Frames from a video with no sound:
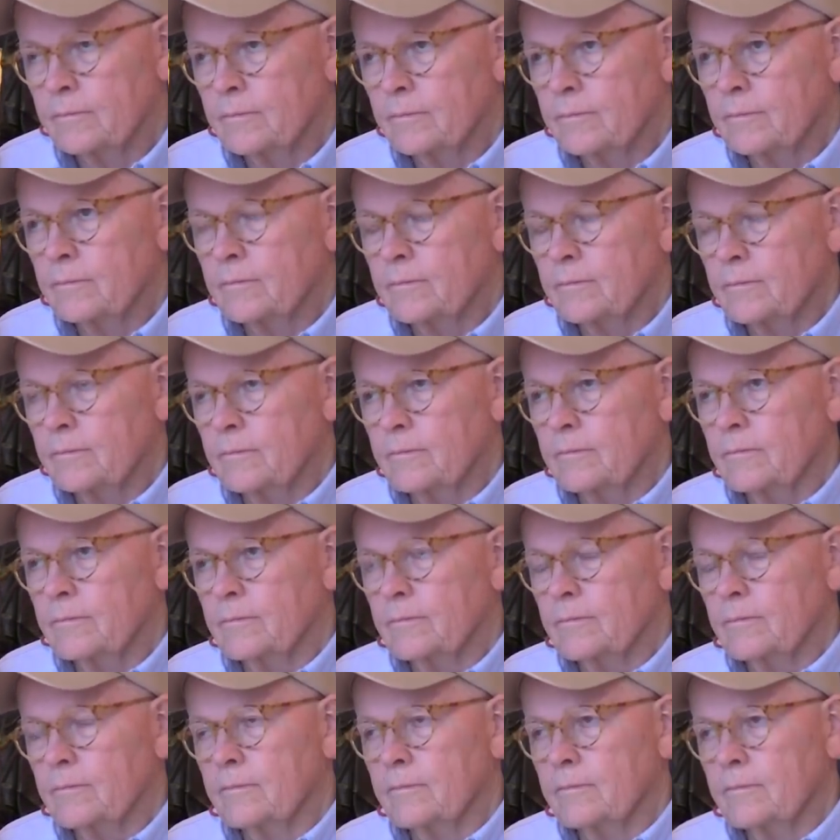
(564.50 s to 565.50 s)

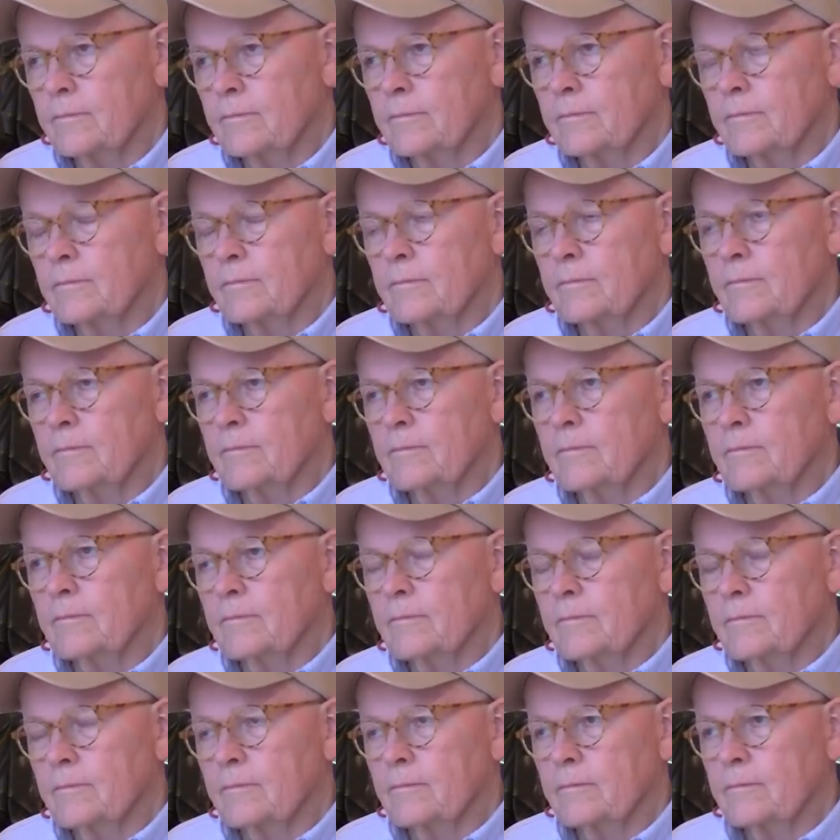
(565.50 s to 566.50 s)

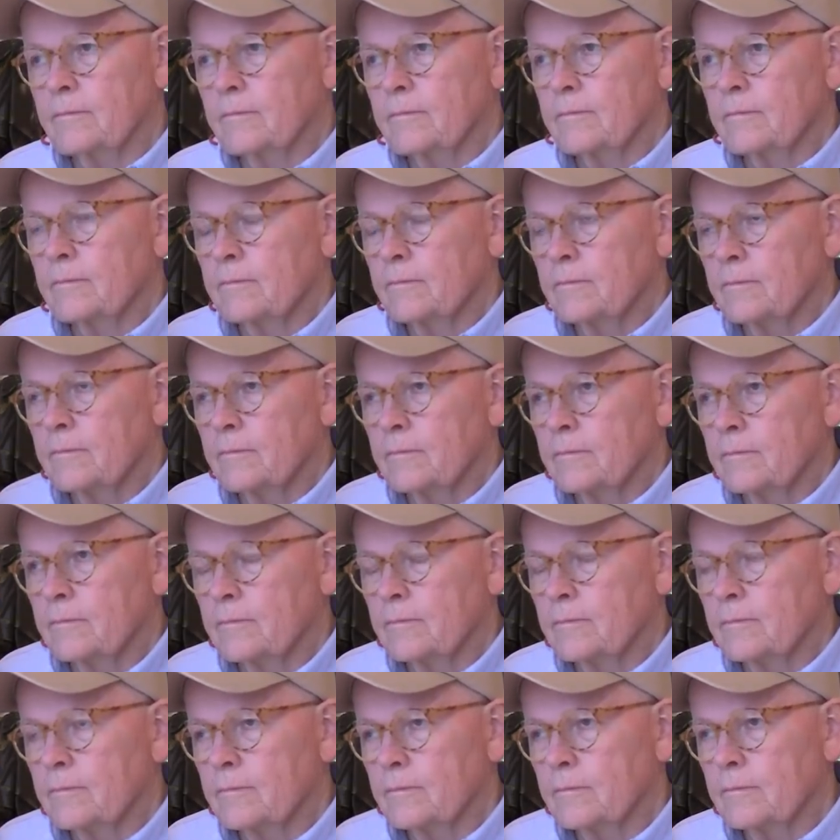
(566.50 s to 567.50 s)

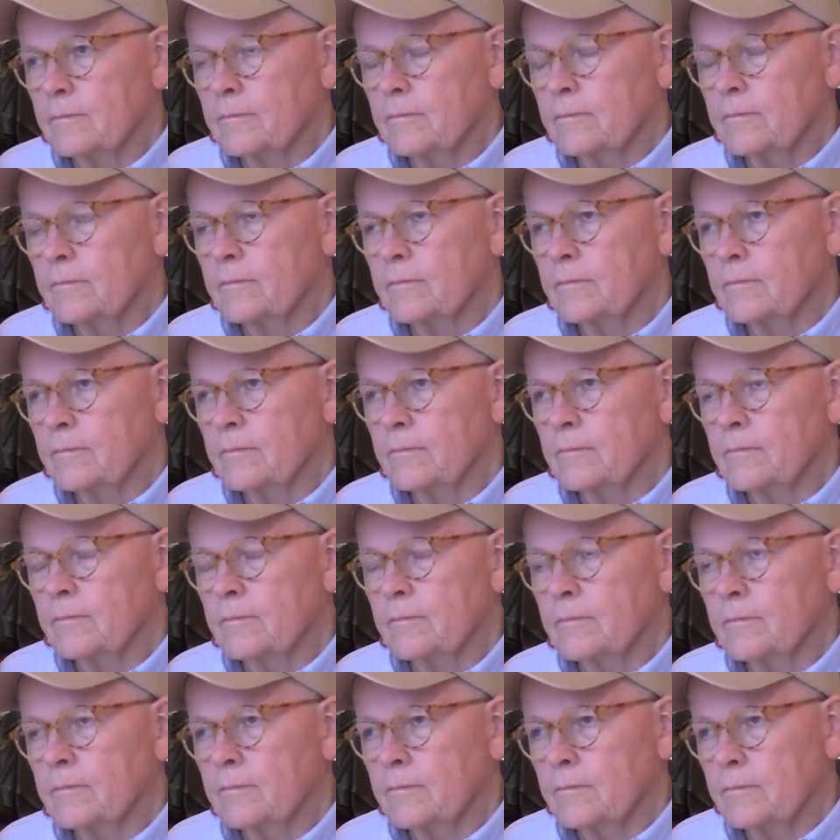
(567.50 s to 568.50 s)

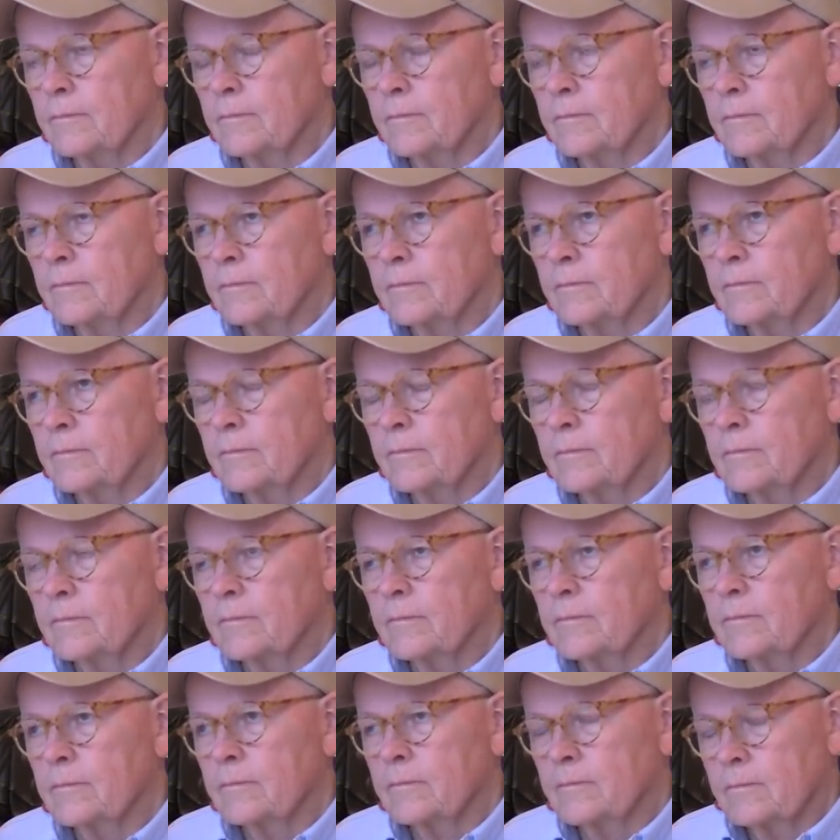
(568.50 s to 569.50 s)

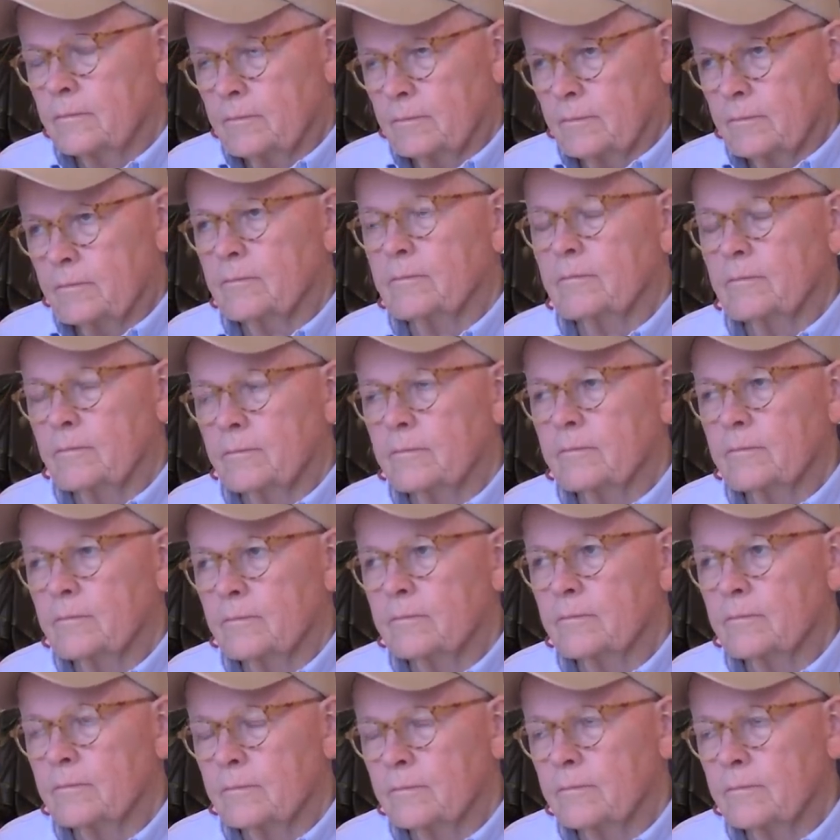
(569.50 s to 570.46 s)
This person isn't speaking.